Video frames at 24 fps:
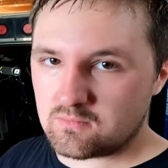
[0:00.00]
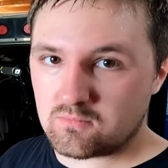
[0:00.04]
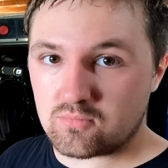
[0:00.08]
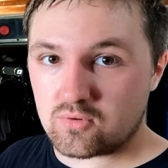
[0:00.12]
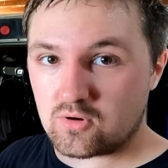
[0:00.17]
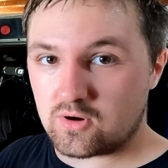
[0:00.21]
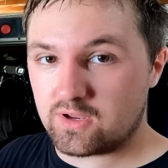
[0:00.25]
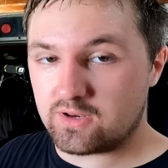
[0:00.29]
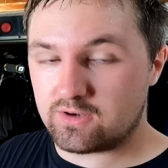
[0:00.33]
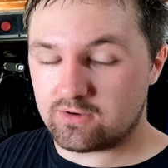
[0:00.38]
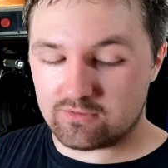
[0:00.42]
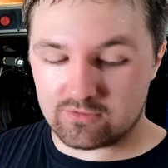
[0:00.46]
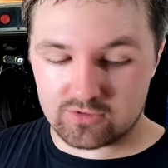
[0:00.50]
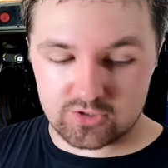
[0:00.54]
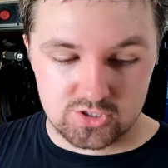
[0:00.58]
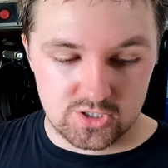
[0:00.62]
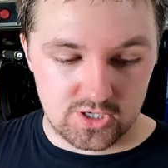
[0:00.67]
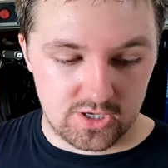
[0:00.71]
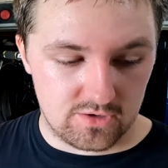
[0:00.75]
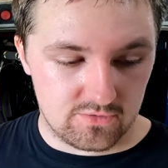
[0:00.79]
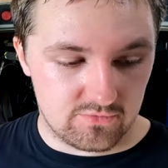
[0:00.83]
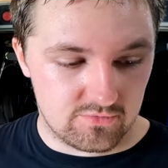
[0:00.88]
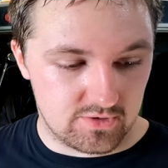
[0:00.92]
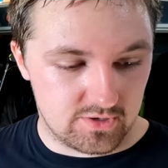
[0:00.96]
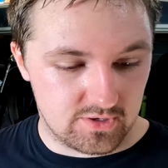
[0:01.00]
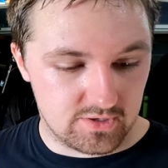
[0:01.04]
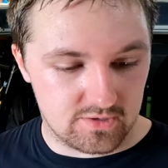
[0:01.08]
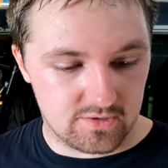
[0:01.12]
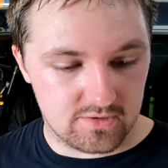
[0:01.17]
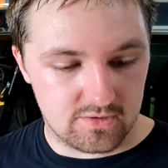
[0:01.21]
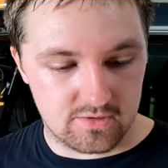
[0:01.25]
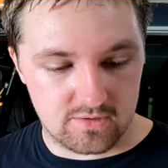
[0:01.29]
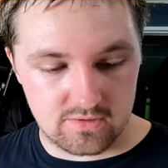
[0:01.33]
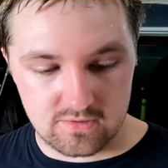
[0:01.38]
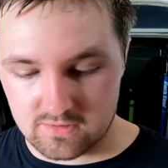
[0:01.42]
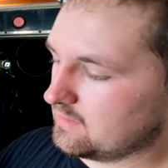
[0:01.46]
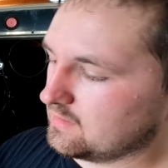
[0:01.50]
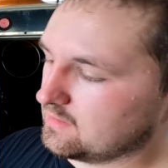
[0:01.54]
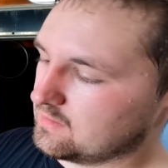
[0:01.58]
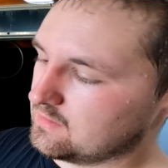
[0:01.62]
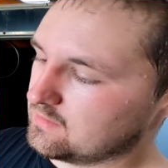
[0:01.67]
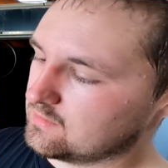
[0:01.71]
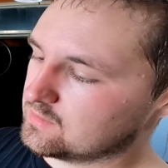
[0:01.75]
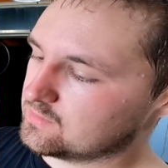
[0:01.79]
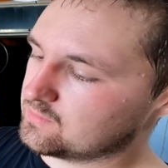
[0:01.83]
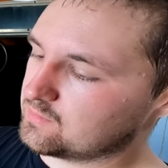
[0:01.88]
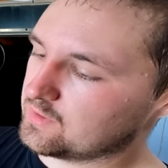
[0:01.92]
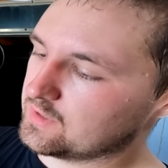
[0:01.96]
Brand new chain ring.
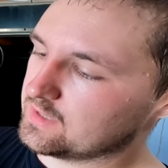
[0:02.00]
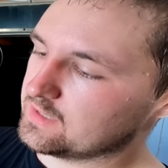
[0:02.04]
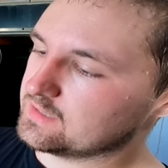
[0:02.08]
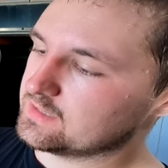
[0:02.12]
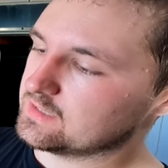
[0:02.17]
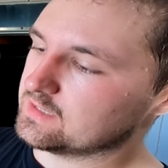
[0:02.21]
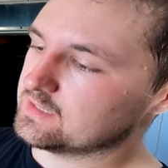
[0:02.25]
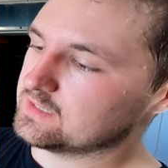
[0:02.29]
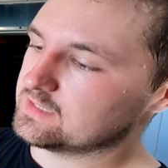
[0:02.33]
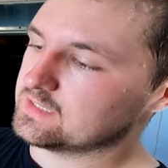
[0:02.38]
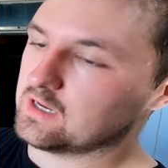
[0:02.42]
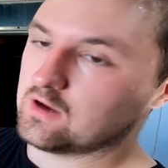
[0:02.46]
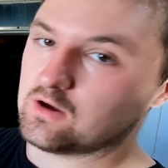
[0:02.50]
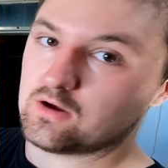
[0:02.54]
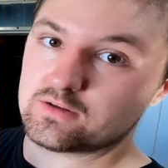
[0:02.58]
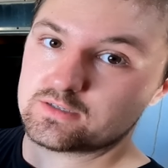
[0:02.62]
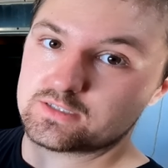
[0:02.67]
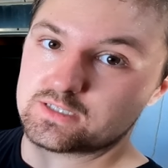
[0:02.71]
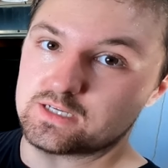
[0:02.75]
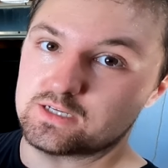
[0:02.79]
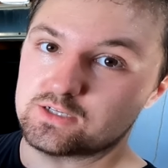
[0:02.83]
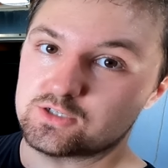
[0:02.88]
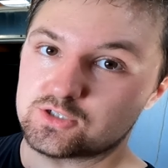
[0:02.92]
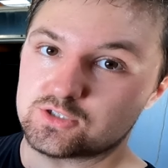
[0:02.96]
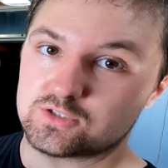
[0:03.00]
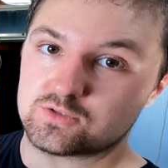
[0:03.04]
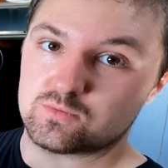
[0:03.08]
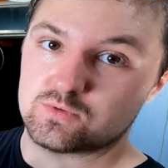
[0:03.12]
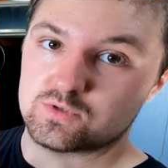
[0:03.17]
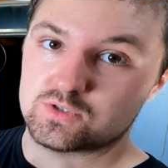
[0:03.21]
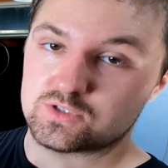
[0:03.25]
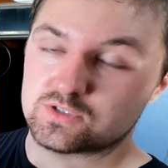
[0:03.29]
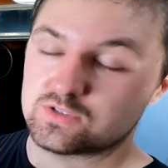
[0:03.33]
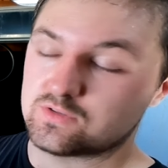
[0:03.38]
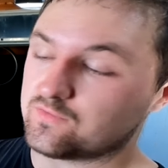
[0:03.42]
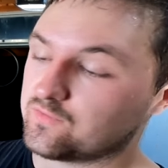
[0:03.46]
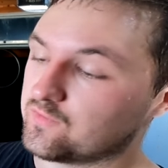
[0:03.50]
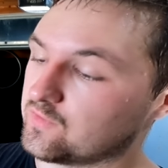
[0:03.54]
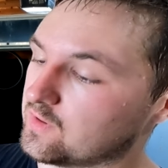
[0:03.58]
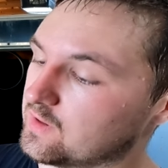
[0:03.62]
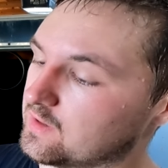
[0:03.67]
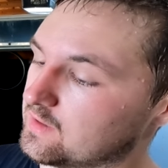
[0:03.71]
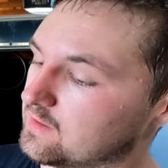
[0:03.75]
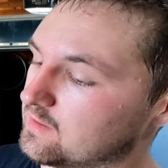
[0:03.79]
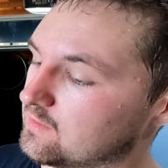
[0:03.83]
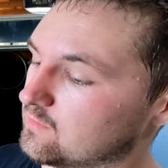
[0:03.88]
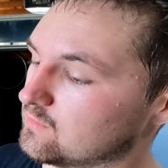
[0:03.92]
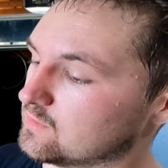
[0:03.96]
It's pretty easy to tell on tangents which is the
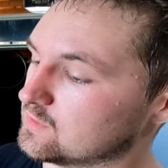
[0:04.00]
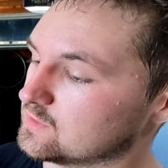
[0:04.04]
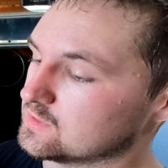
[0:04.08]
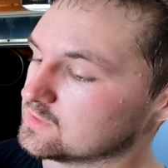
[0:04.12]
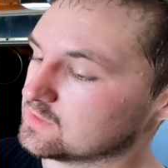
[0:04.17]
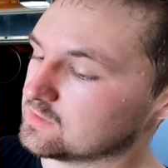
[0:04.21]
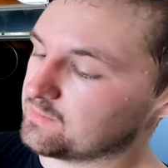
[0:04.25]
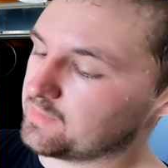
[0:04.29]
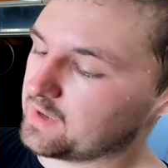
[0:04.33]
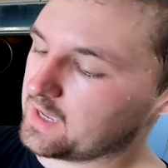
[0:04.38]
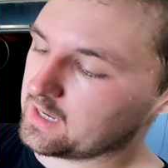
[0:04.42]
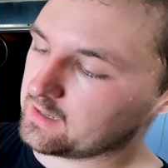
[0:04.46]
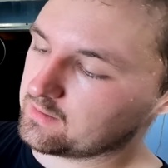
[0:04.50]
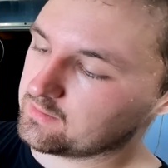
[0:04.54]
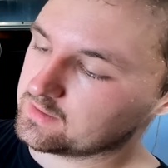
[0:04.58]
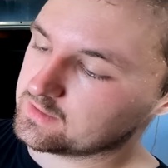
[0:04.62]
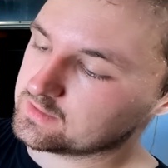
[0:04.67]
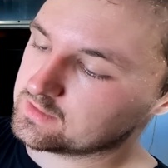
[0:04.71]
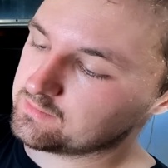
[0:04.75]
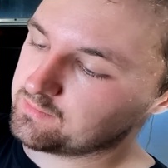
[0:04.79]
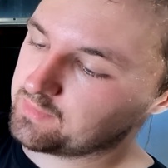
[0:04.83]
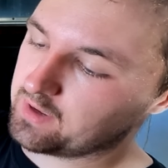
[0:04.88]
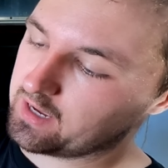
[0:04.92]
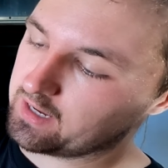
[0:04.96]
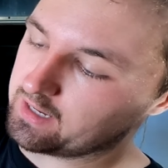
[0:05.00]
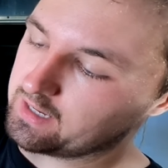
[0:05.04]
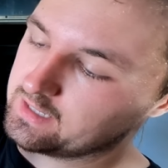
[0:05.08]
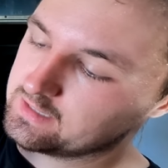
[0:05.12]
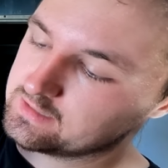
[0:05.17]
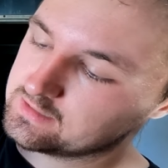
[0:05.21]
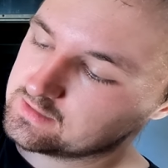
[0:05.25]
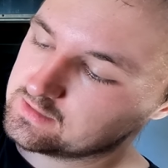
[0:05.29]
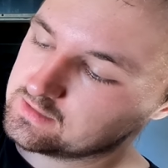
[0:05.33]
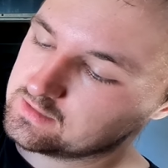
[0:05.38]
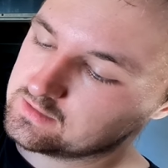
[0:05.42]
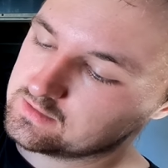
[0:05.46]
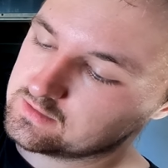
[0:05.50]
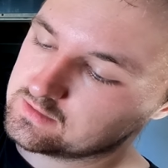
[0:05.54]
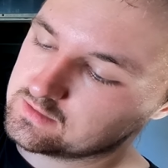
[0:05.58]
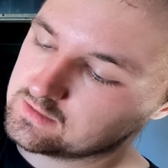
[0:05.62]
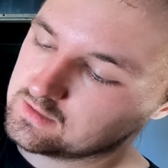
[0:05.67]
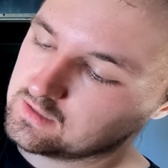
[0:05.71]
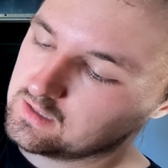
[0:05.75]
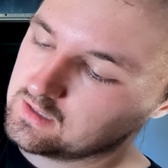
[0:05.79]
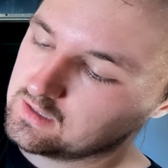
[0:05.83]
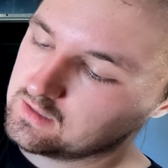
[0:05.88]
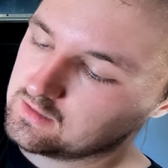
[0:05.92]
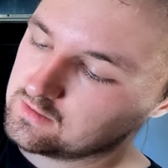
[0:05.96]
front and which is the back, because the back has these
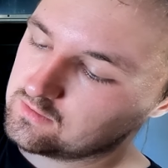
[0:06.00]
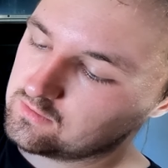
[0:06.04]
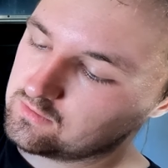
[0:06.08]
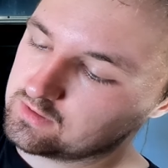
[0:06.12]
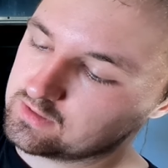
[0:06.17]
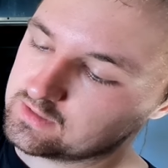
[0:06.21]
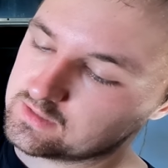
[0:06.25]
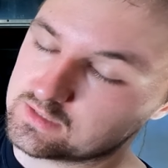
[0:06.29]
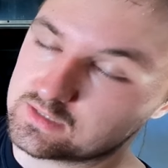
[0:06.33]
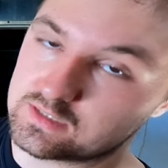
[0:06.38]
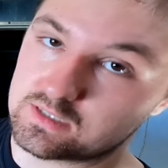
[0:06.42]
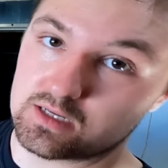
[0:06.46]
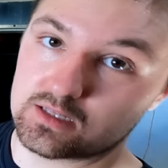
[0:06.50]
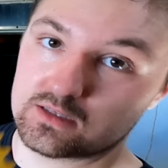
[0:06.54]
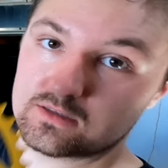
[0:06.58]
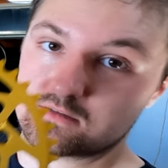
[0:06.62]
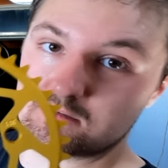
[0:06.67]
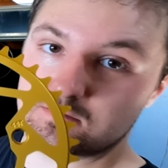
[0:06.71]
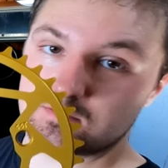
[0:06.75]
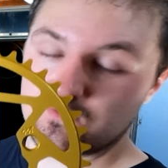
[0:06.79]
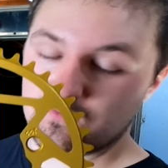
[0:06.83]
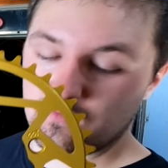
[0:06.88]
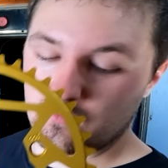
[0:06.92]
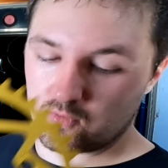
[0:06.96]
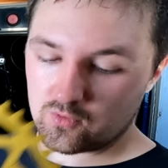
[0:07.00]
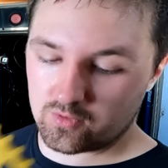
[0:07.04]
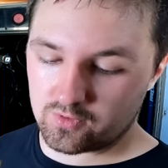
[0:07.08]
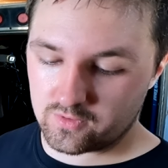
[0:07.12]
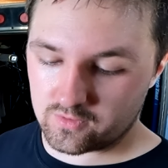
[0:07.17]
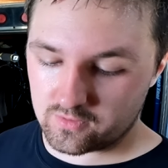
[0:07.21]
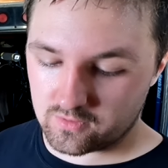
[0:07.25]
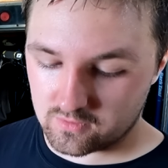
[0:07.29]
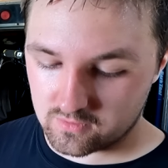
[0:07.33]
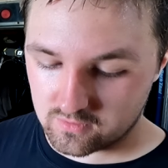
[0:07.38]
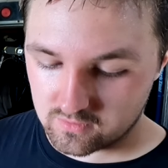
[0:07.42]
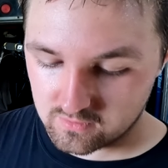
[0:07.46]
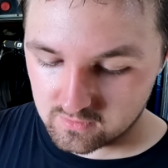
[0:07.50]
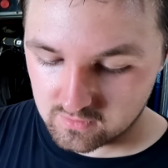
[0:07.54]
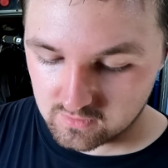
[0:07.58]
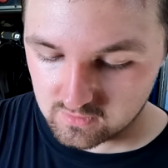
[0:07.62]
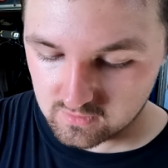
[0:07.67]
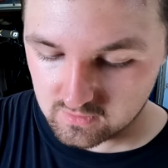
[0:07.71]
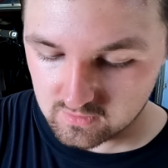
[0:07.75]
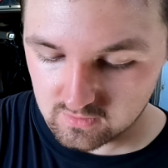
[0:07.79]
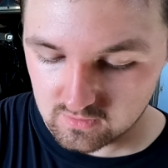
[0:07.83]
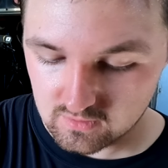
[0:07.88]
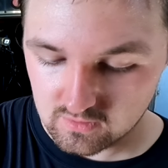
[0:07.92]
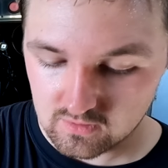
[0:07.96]
little insets for your
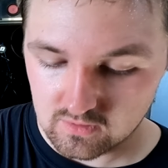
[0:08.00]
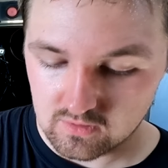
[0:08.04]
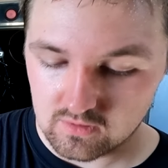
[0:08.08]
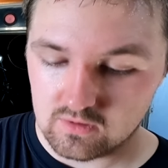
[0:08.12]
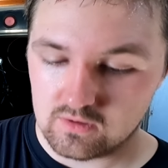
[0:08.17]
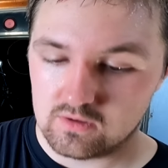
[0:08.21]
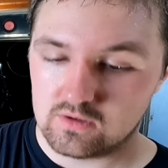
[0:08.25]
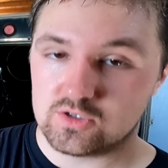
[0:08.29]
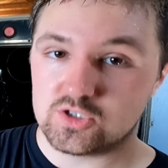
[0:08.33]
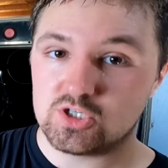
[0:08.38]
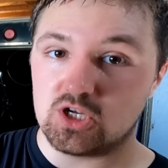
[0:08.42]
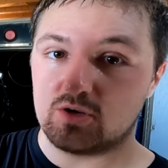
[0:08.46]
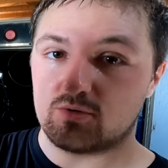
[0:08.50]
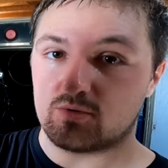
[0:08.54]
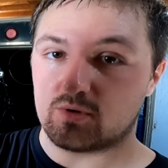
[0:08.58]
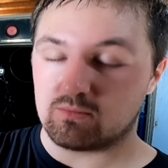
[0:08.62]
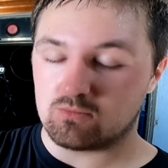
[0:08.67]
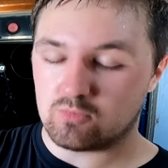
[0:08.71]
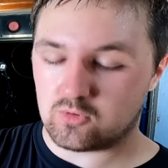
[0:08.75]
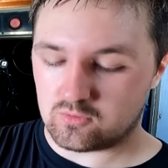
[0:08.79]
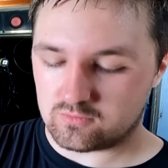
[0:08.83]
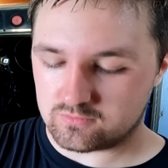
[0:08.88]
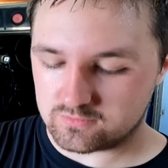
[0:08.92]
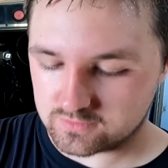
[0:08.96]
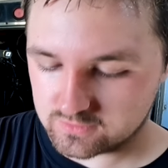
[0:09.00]
chainring bolt.